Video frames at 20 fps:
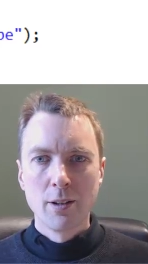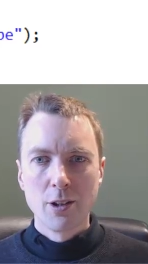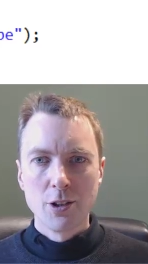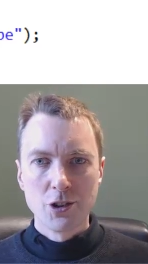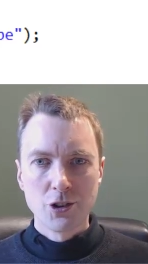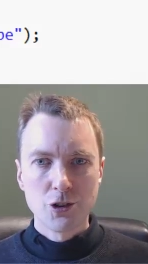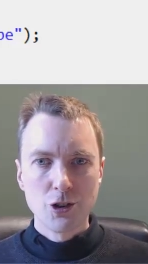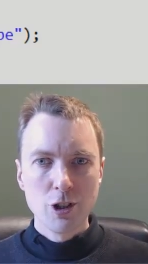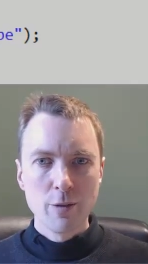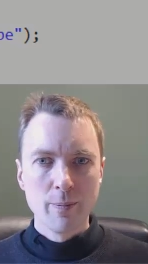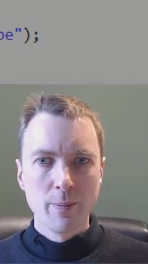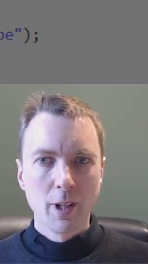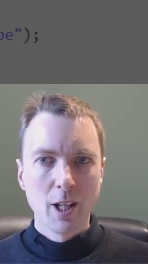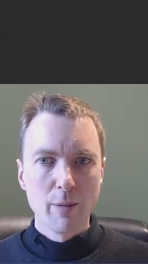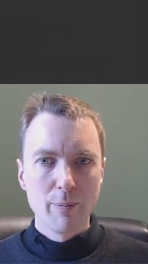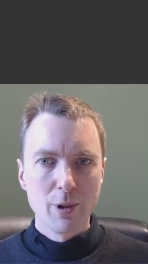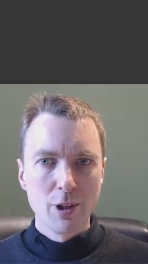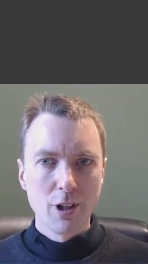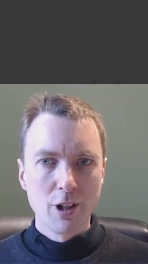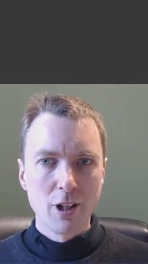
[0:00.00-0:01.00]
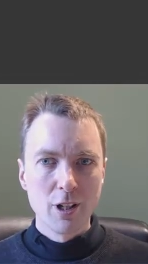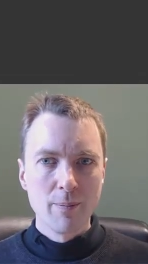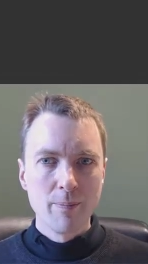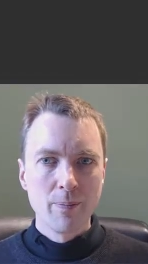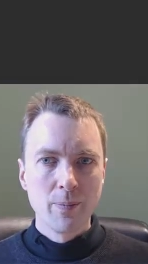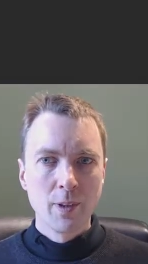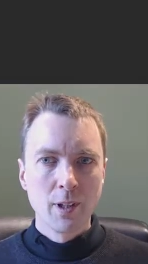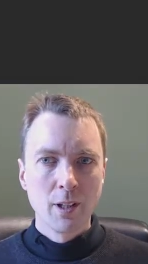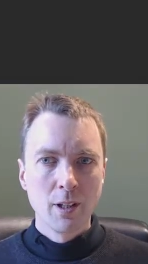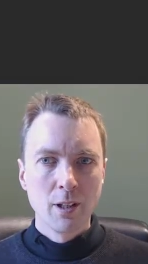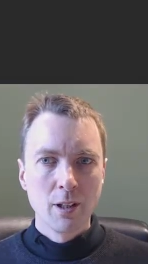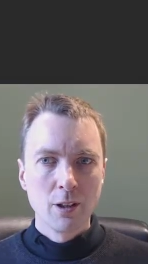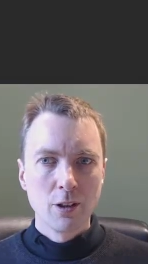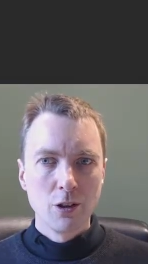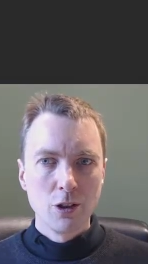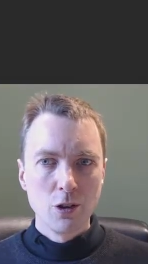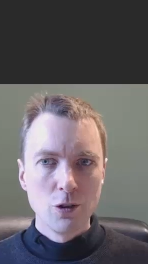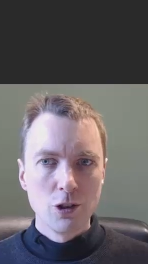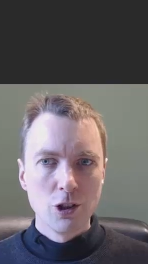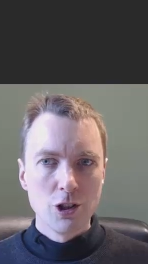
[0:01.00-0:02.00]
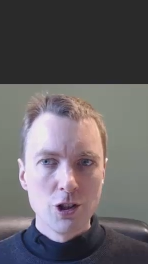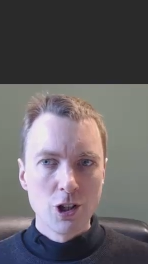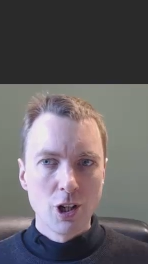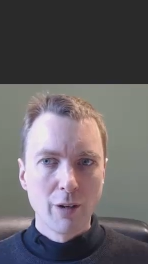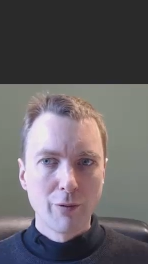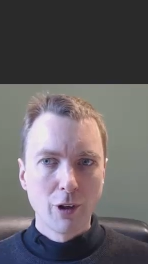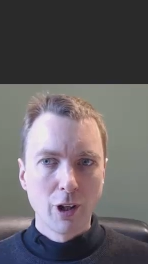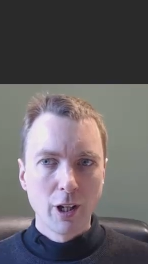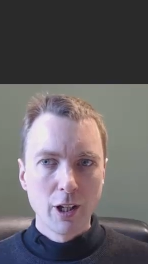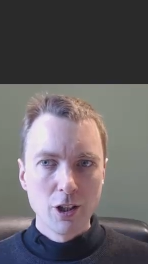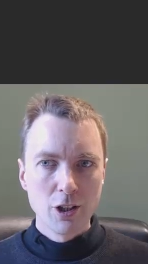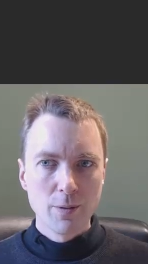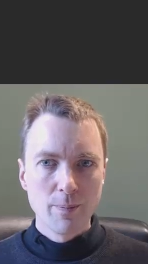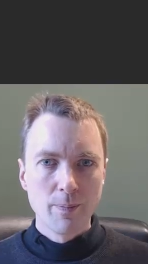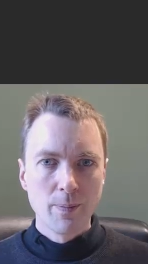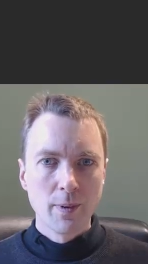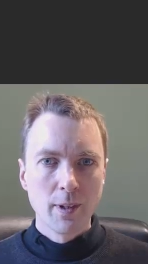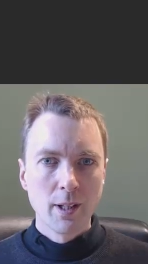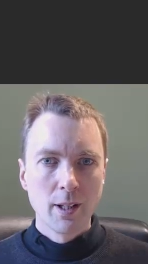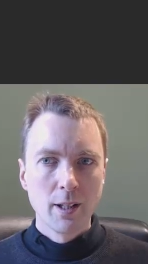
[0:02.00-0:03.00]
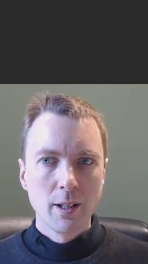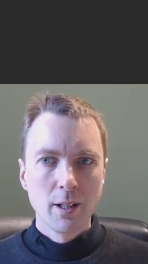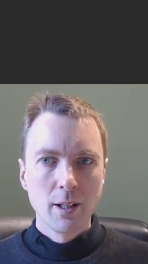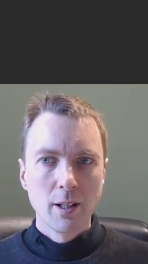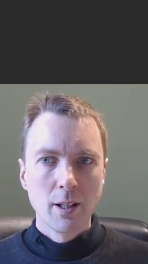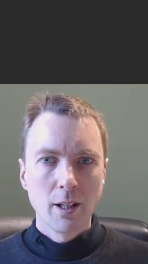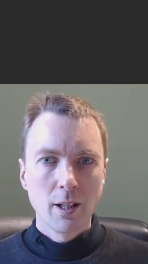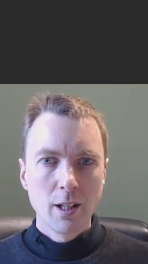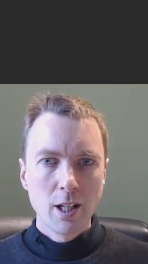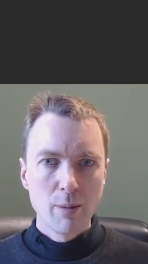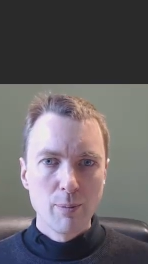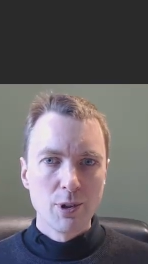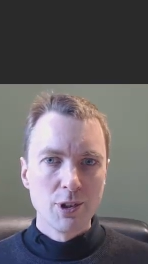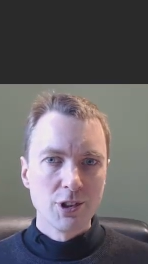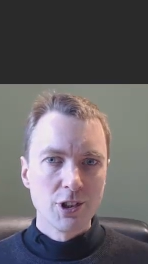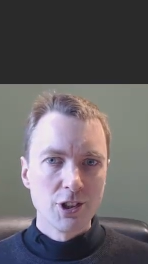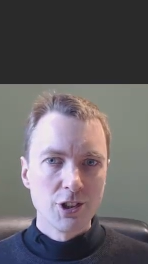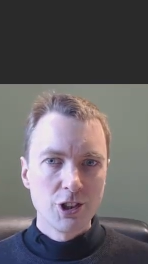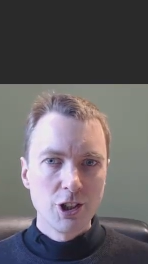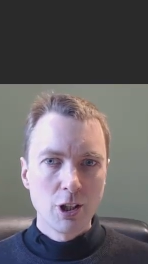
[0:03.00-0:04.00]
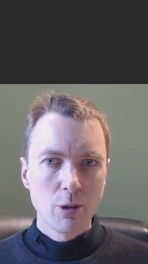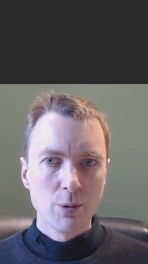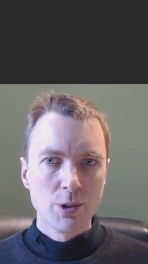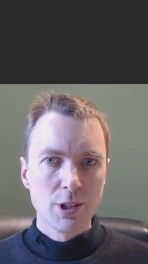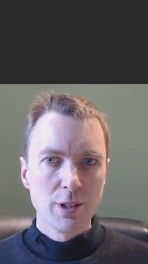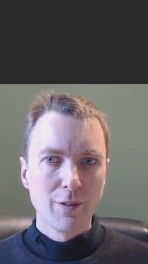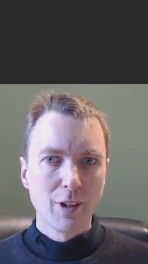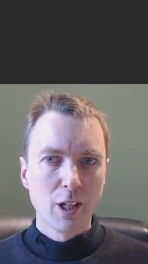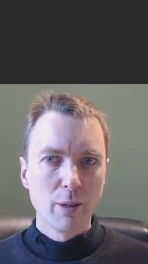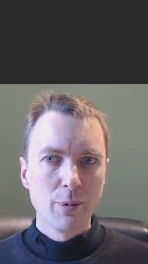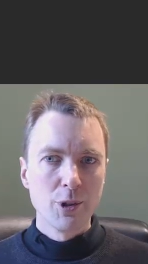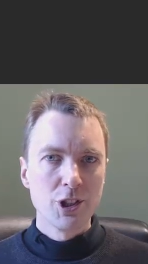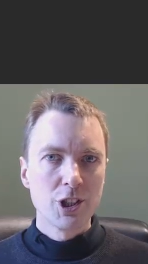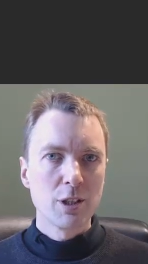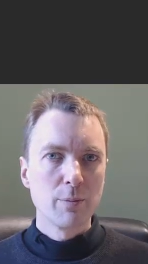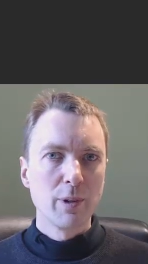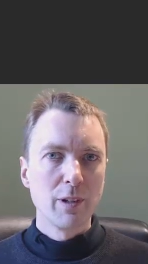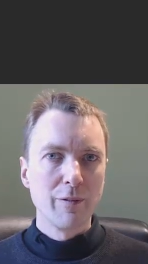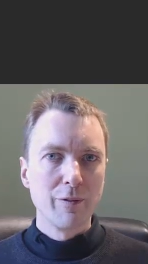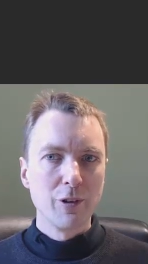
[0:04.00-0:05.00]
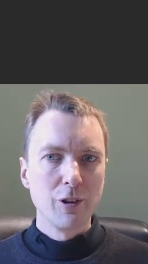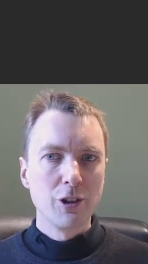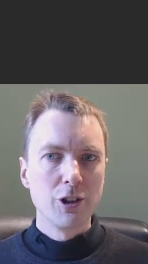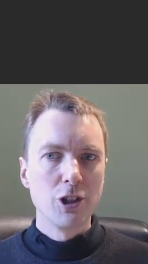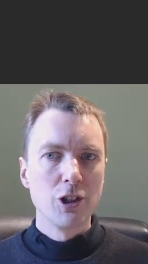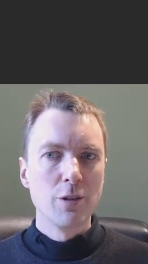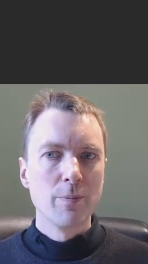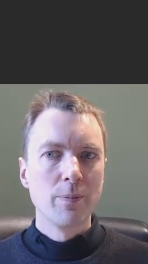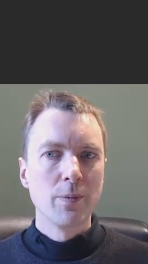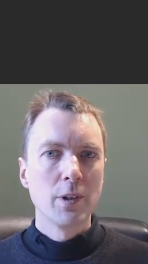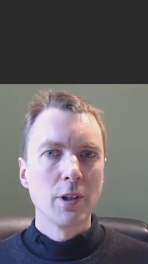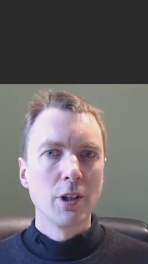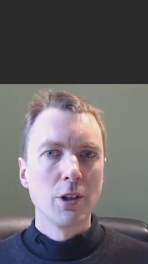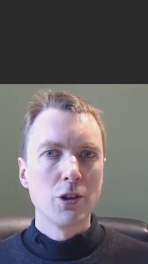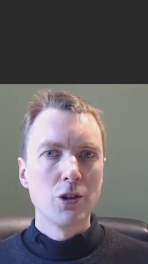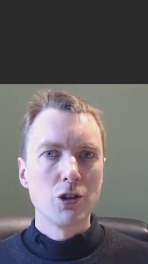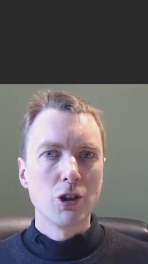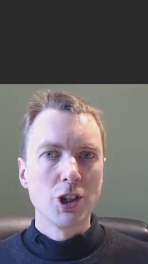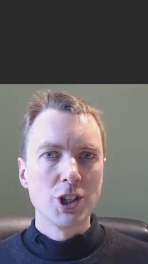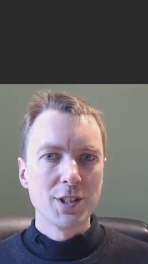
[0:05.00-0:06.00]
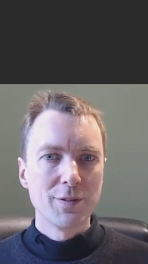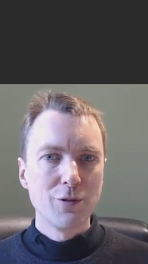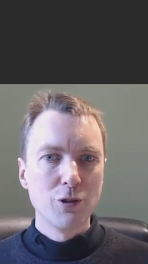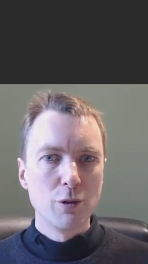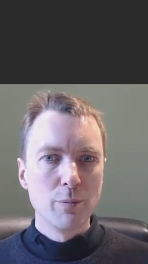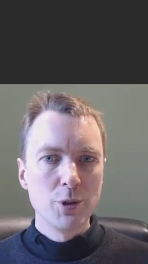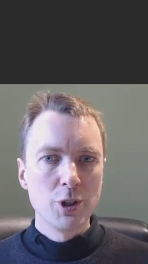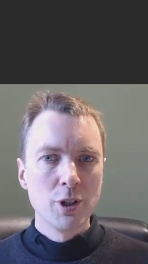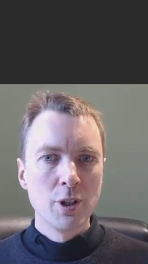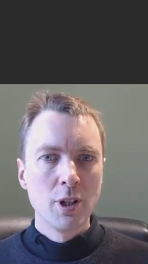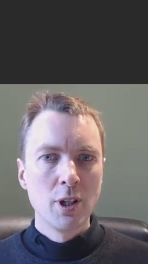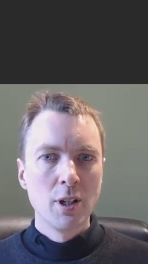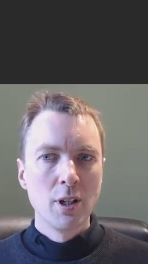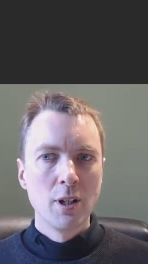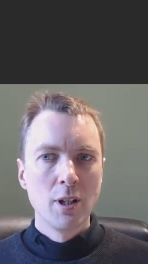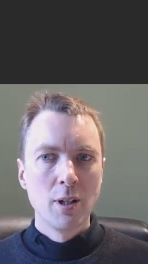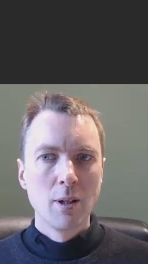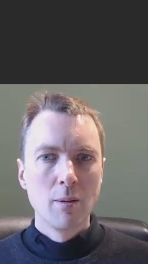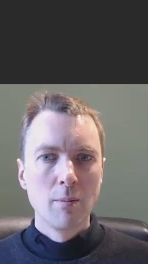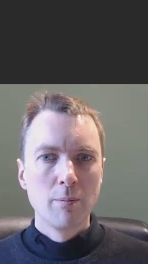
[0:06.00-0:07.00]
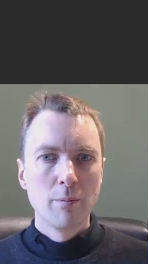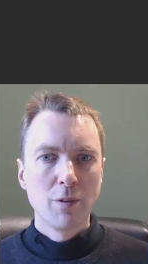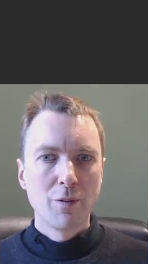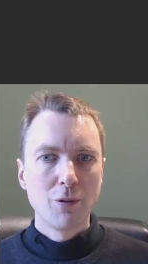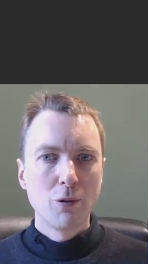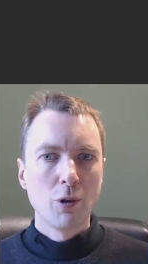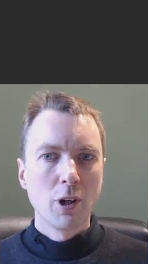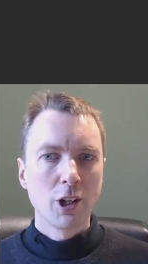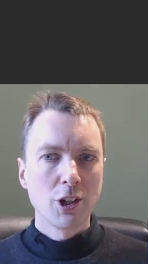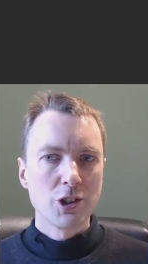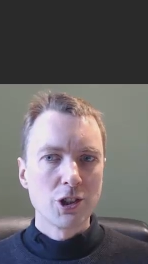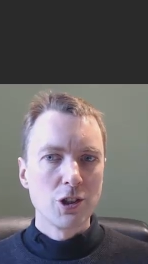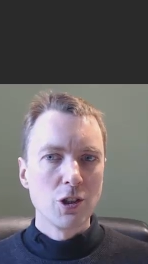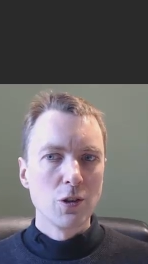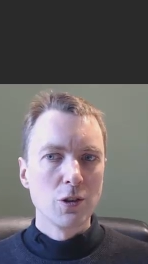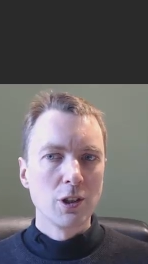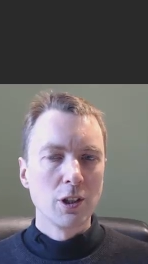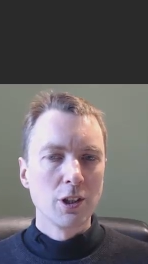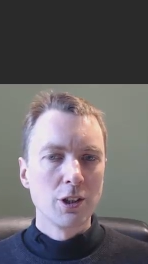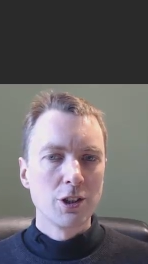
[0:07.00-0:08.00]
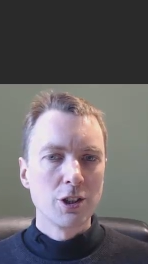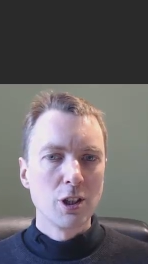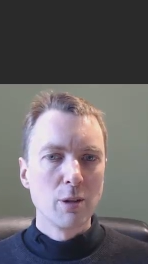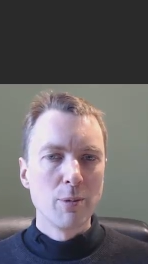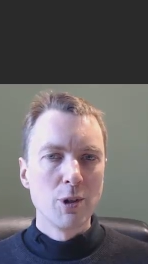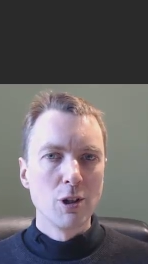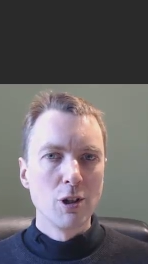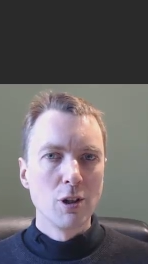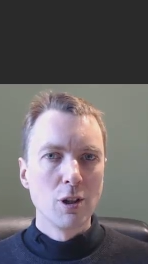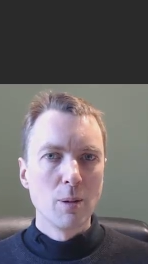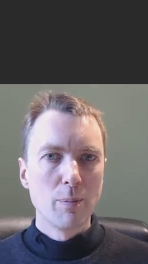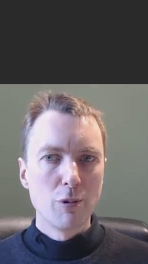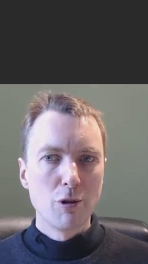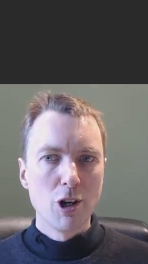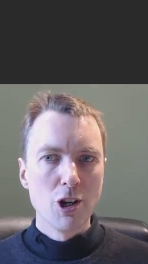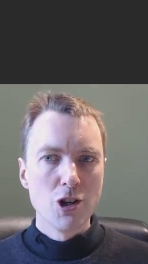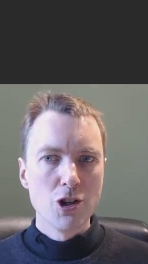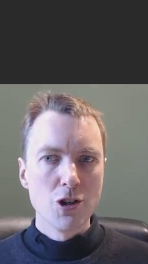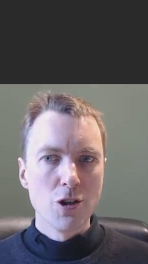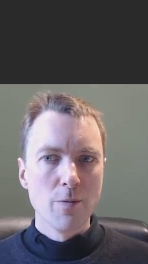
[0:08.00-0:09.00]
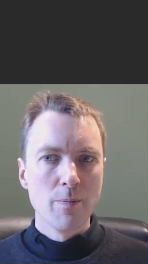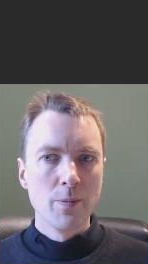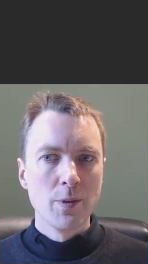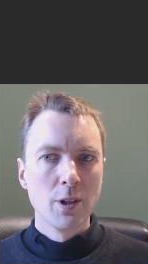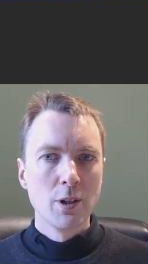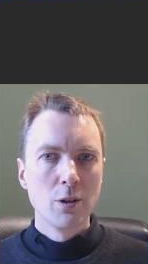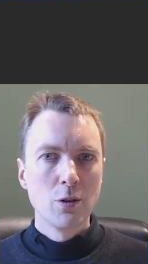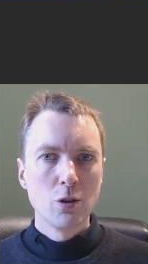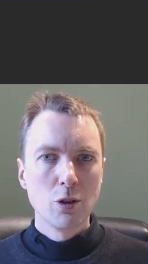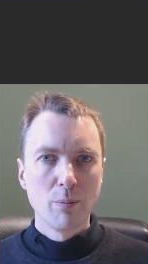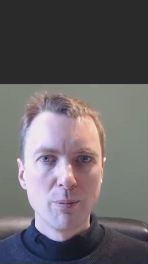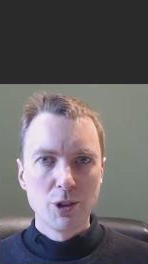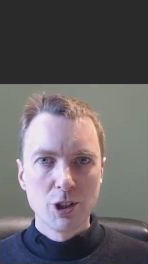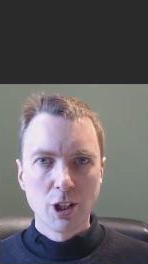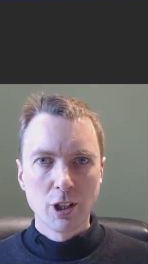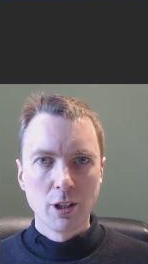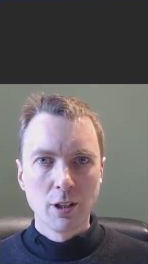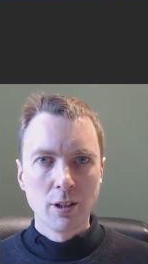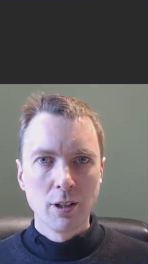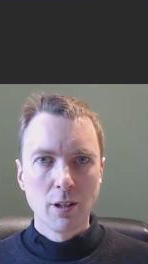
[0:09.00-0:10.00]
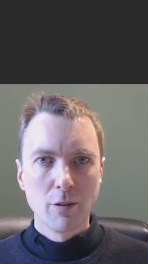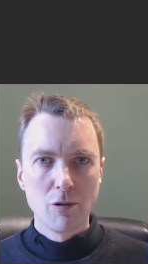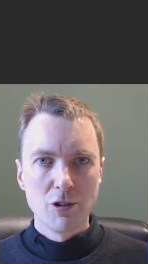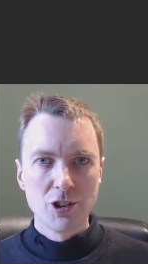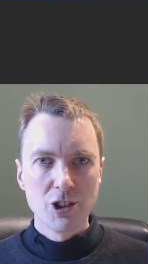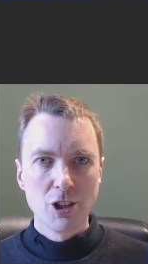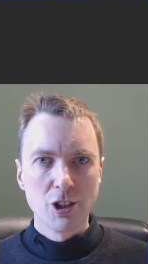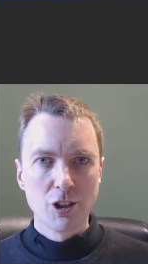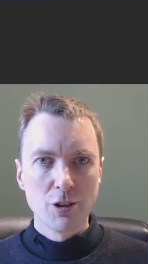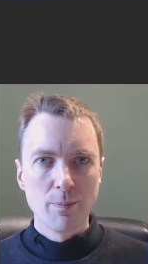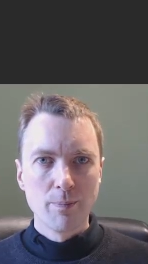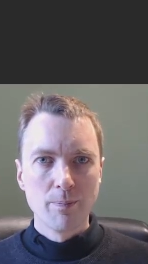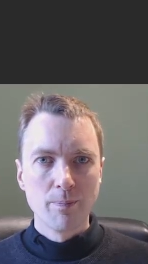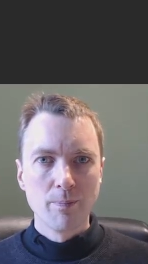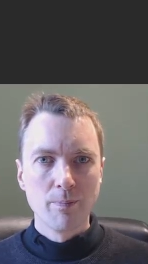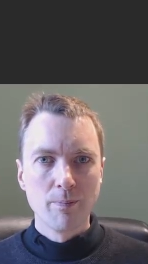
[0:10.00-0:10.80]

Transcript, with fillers: The Stream API, new to Java 8, enables a sequence of elements to be filtered and transformed before executing a terminal operation to obtain a result.